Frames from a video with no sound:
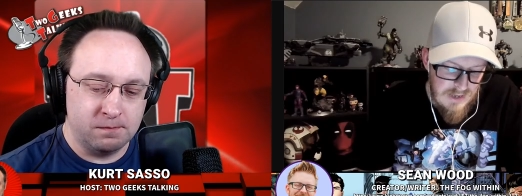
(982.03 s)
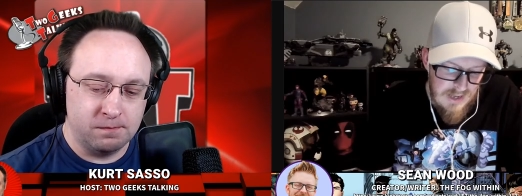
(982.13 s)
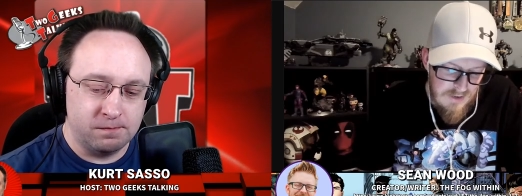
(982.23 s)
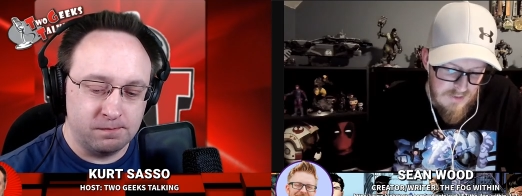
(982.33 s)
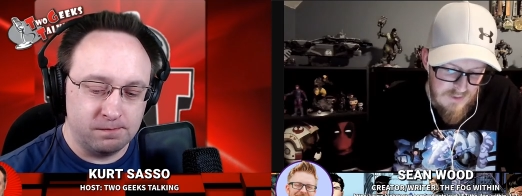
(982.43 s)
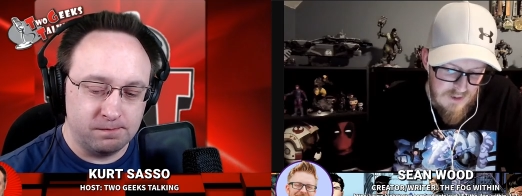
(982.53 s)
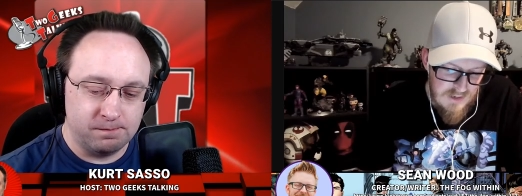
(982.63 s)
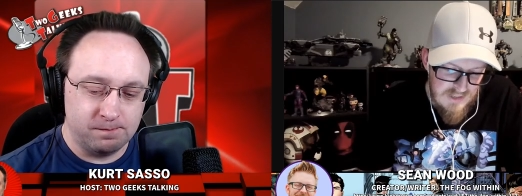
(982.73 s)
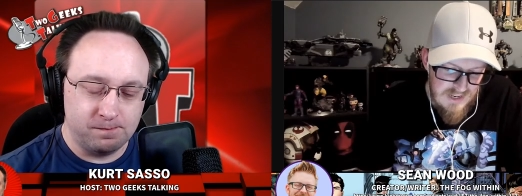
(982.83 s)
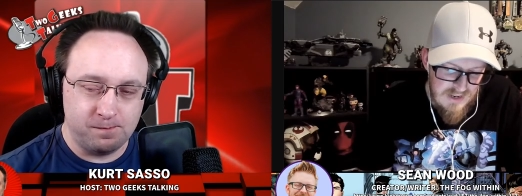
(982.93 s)
Speaker 1: I don't even know
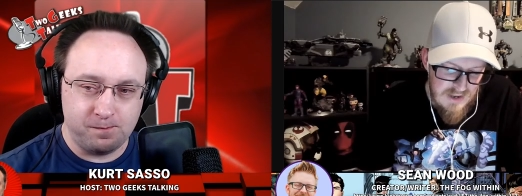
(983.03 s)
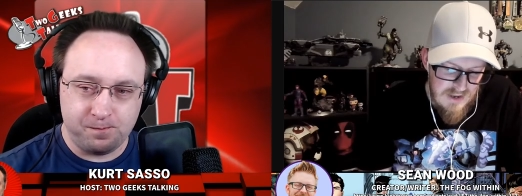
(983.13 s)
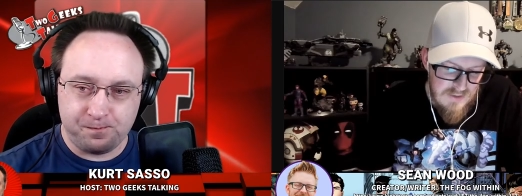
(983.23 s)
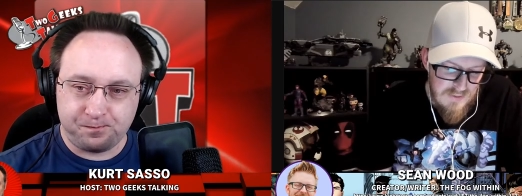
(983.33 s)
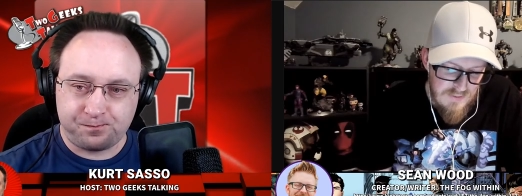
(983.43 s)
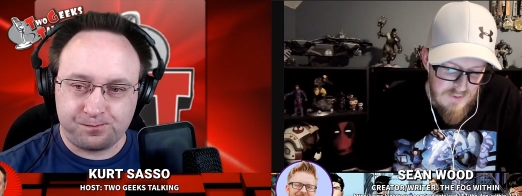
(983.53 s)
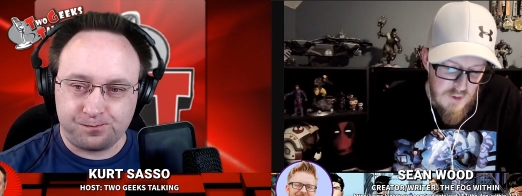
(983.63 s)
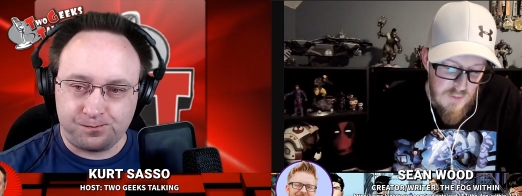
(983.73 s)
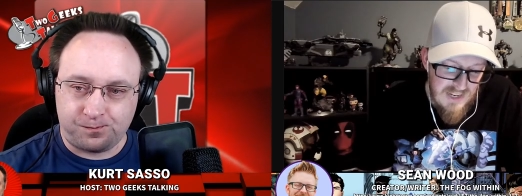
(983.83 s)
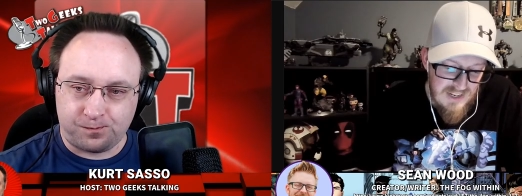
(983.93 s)
how to say it.
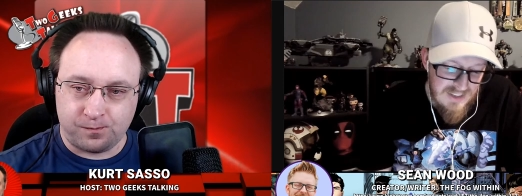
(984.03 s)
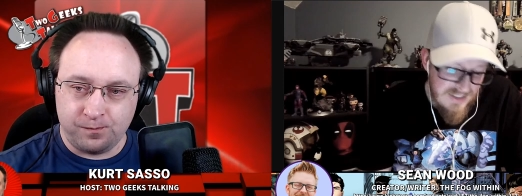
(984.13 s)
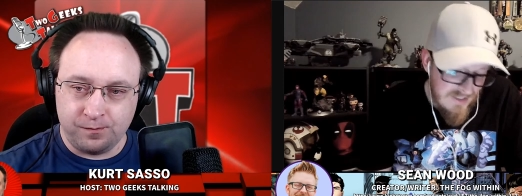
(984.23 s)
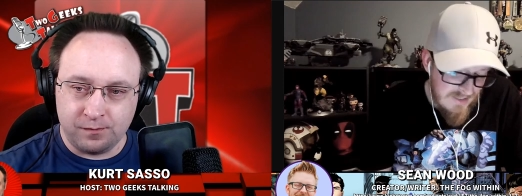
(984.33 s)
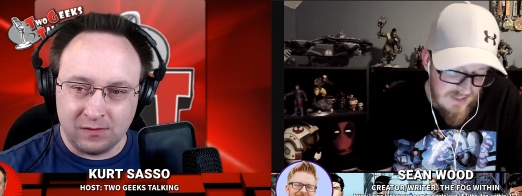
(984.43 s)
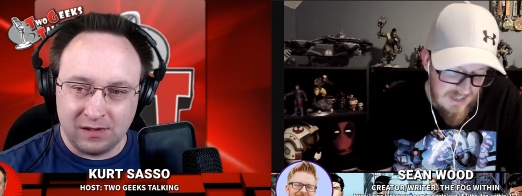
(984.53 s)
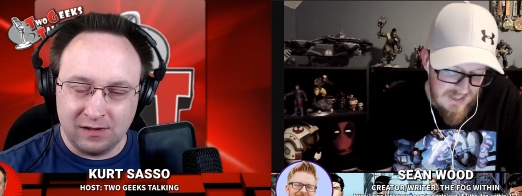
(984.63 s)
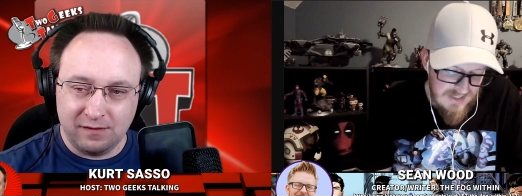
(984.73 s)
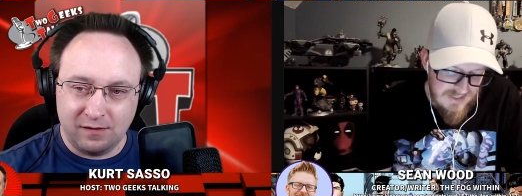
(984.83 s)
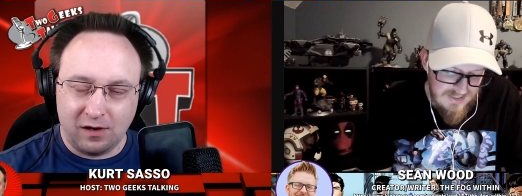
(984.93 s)
Phenomena, I
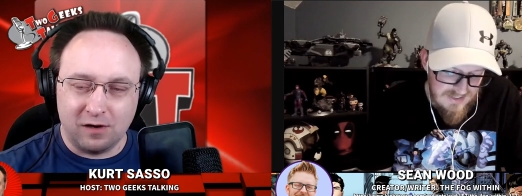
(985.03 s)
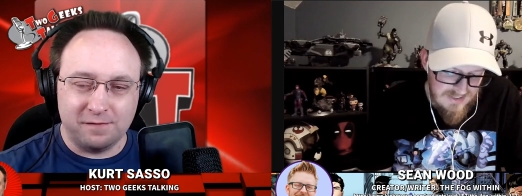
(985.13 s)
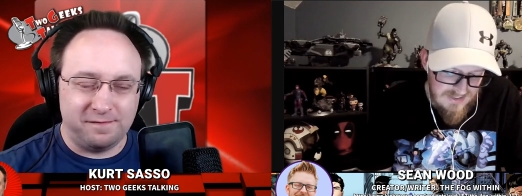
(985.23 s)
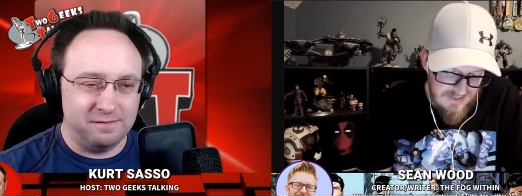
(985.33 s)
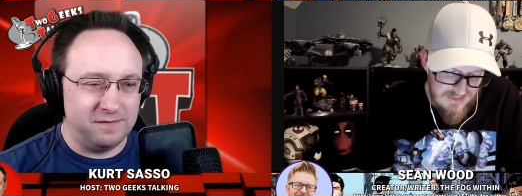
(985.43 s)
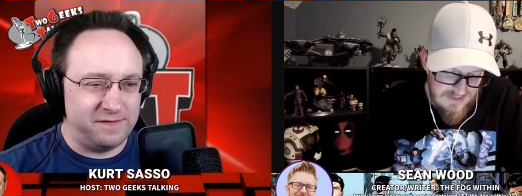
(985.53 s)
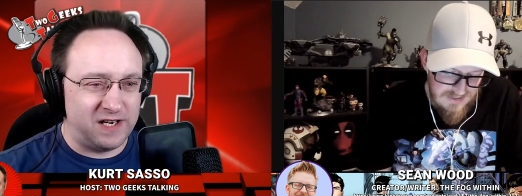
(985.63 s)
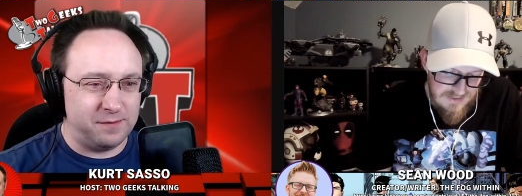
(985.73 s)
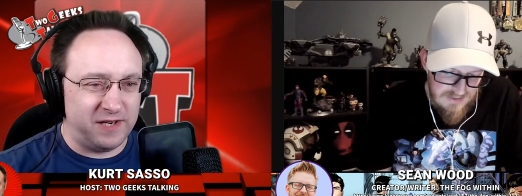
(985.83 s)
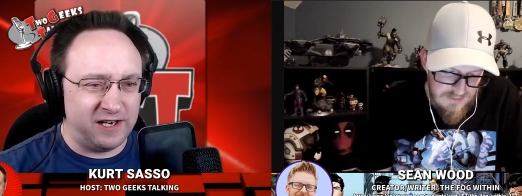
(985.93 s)
guess.
Speaker 2: Oh,
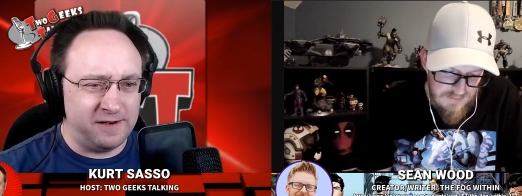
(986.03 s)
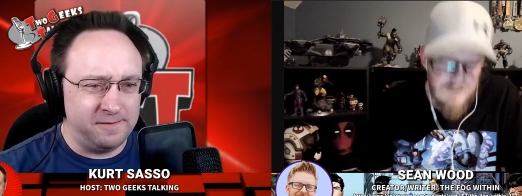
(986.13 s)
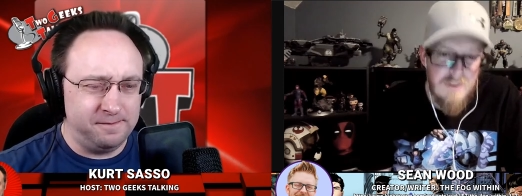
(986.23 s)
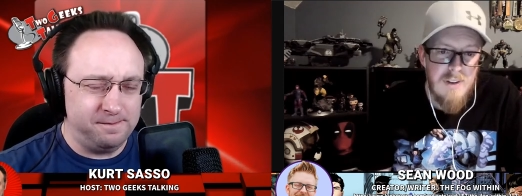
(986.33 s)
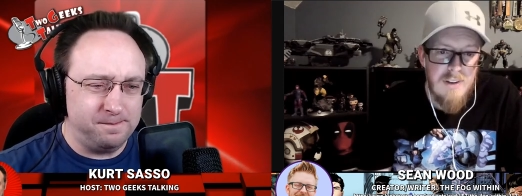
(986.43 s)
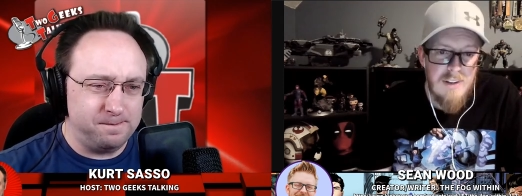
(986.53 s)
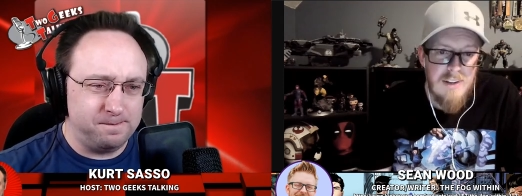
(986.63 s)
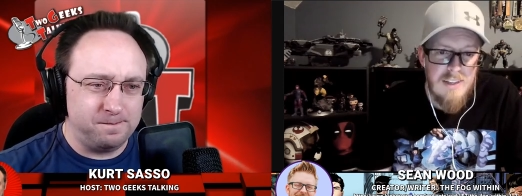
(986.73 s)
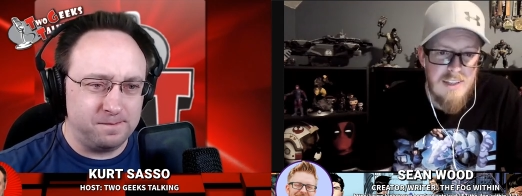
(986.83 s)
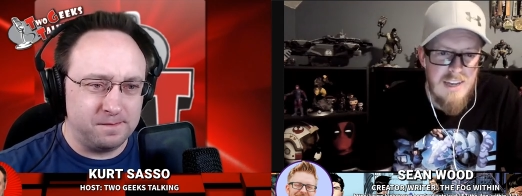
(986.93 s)
Phenomena.
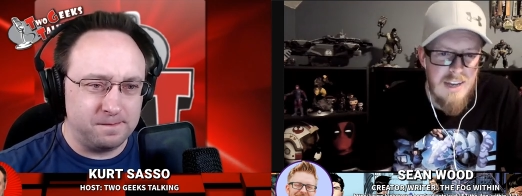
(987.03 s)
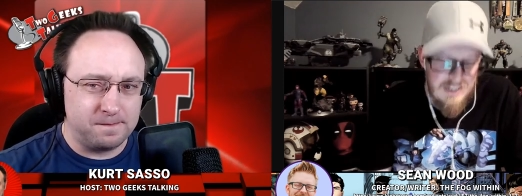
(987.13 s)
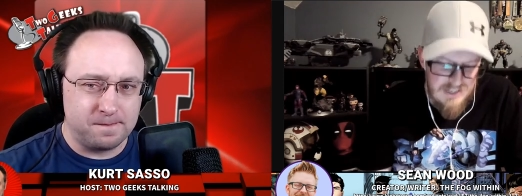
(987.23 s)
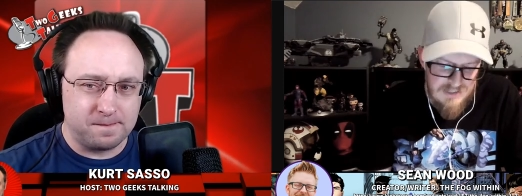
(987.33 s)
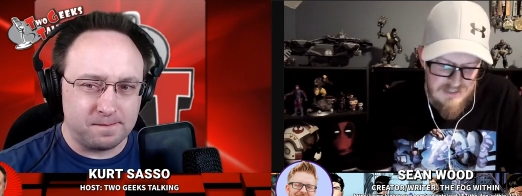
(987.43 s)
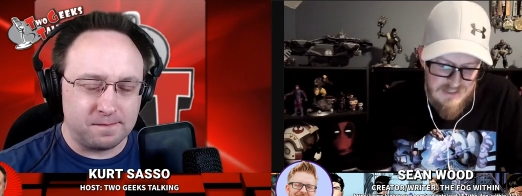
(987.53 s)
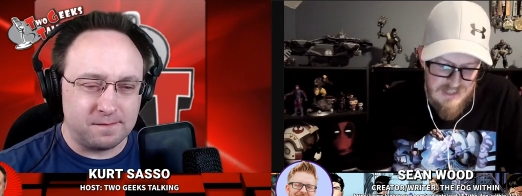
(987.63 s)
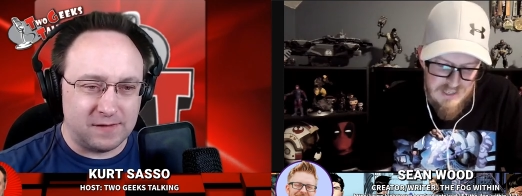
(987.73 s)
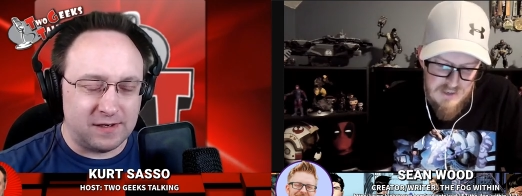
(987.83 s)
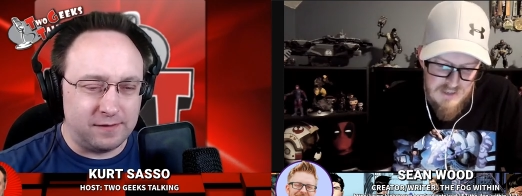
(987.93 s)
Speaker 1: Yeah, I guess
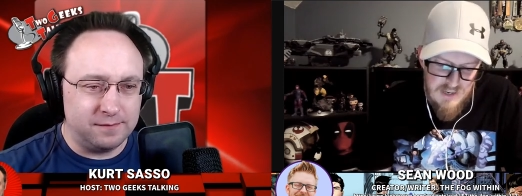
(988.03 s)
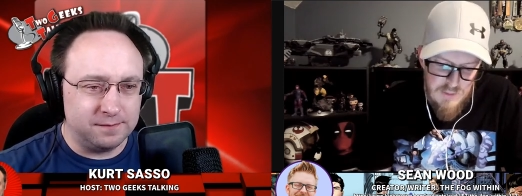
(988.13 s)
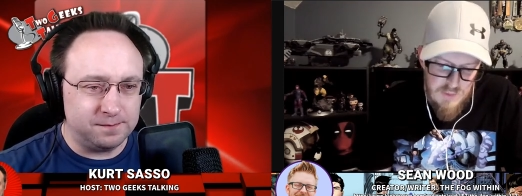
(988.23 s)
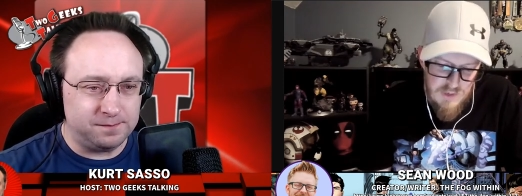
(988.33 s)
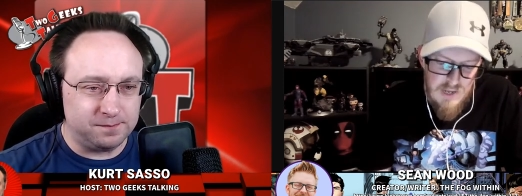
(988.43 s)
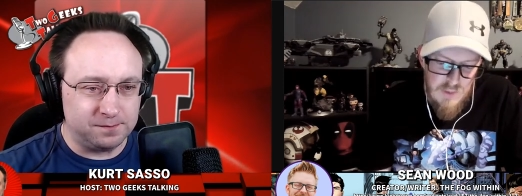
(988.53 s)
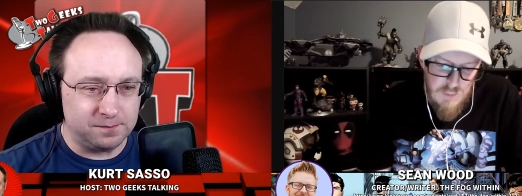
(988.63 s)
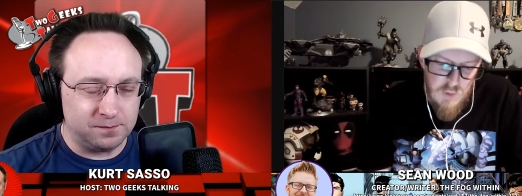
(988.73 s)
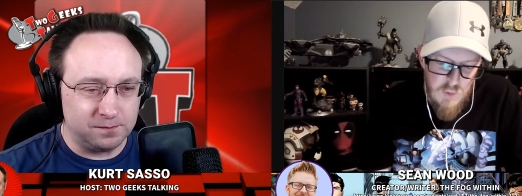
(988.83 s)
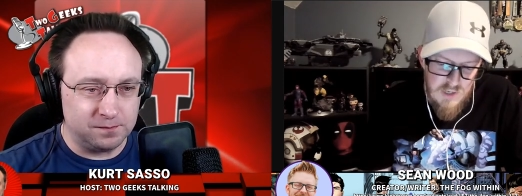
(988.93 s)
that's how you'd say it. But yeah,
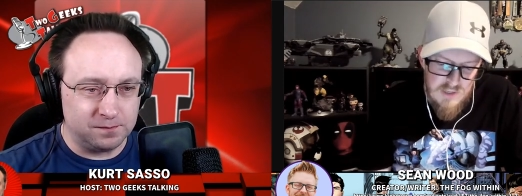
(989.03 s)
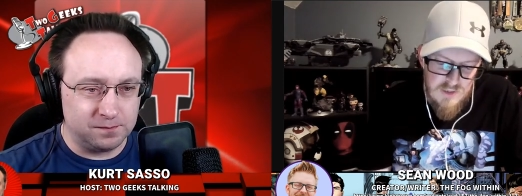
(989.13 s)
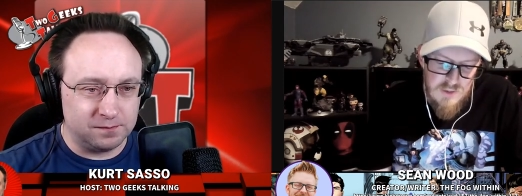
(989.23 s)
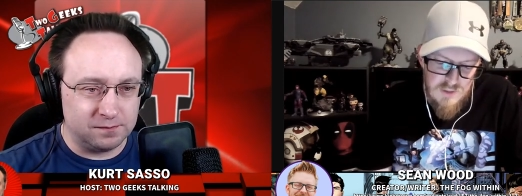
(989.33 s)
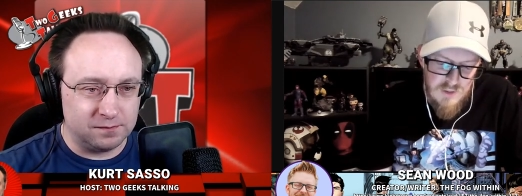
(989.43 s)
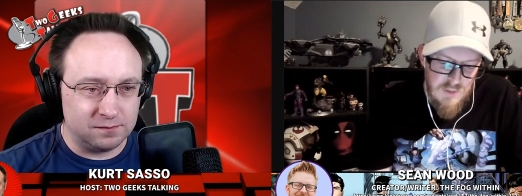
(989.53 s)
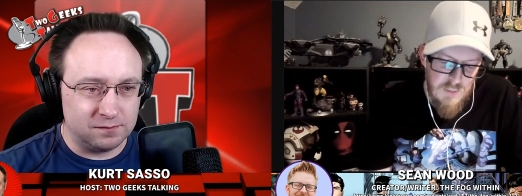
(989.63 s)
book one and two. So the